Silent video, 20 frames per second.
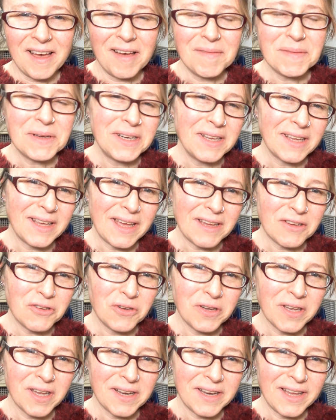I'm gonna get
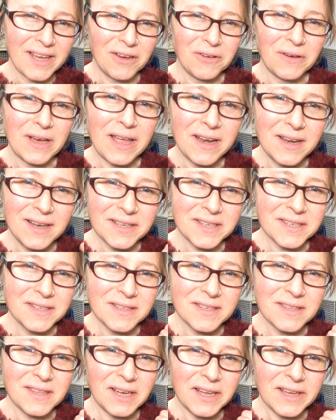cooking now and
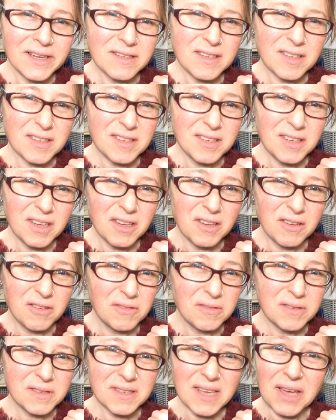listen to the latest
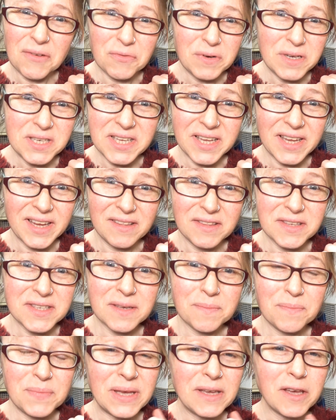news. Every day
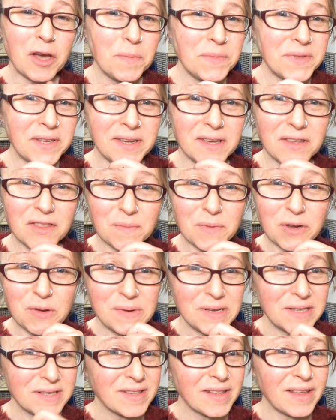there's a big update at the
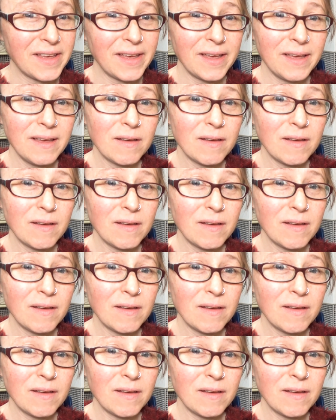moment, isn't there?